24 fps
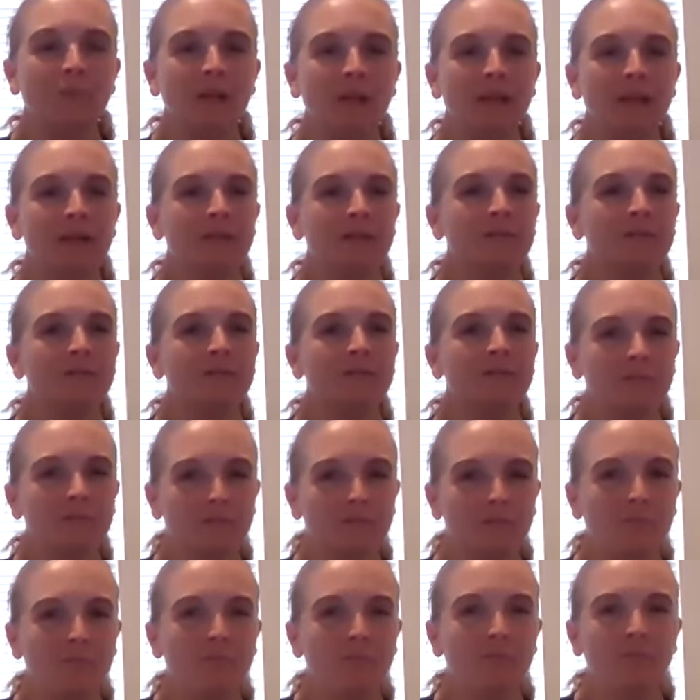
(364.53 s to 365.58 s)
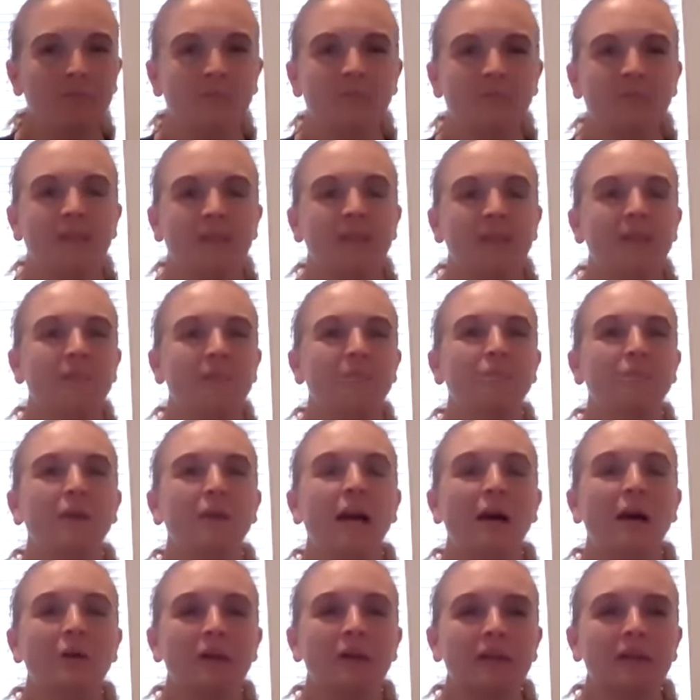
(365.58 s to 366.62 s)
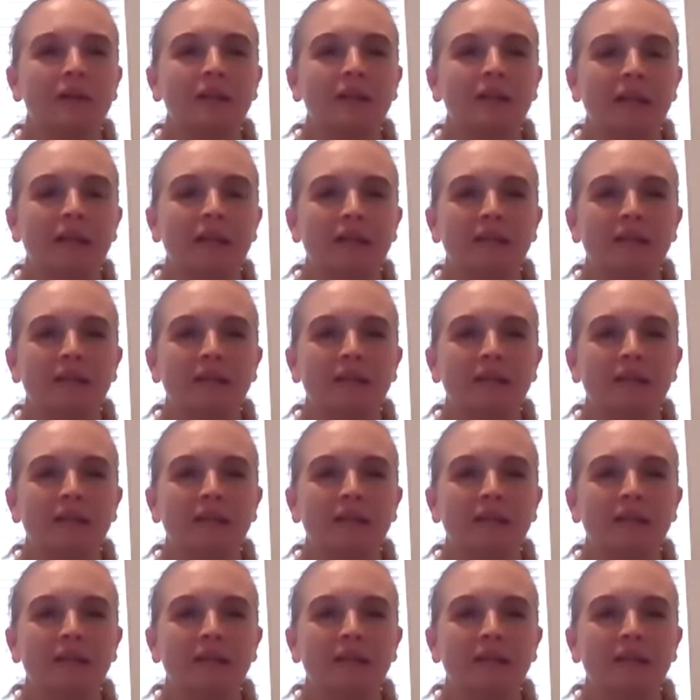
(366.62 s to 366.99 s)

being proud